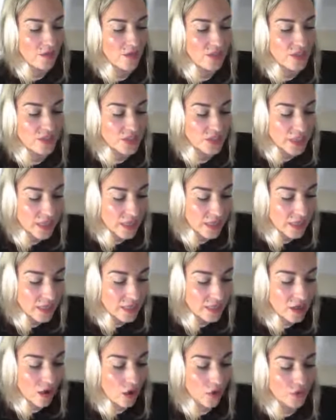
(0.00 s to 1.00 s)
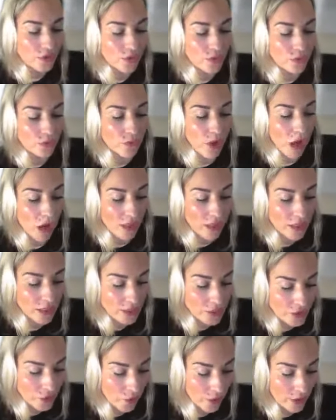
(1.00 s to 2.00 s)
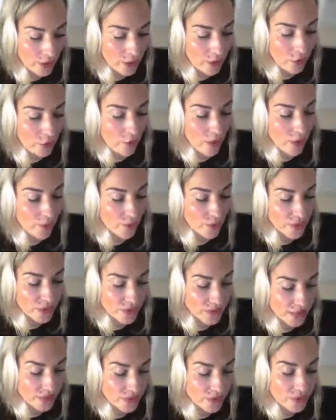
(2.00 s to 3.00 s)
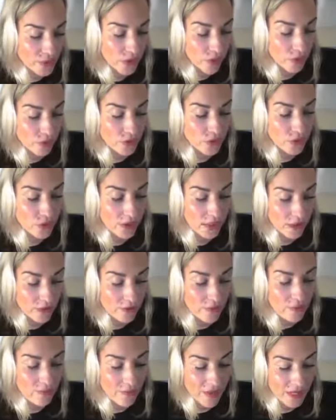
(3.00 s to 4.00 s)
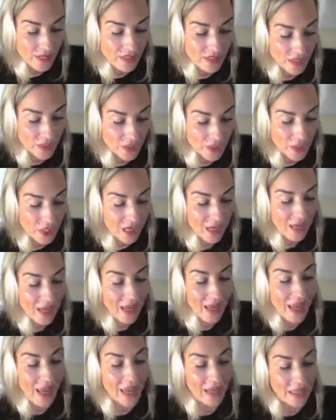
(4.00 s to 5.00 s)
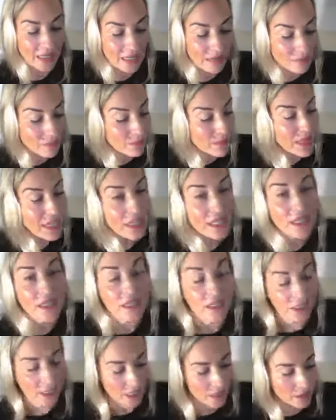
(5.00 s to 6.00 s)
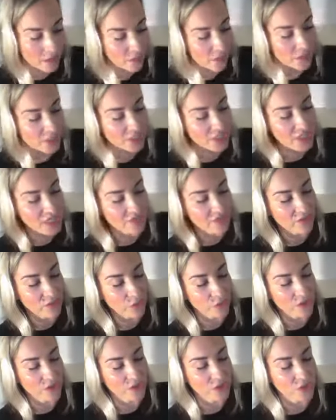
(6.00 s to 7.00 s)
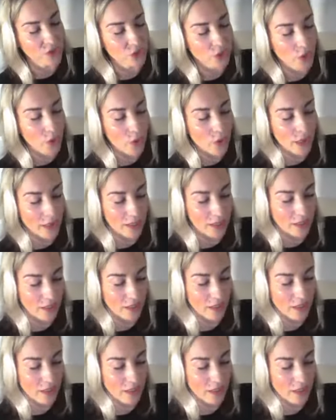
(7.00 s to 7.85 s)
The seed on the rocky soil represents those who hear the message and immediately receive it with joy.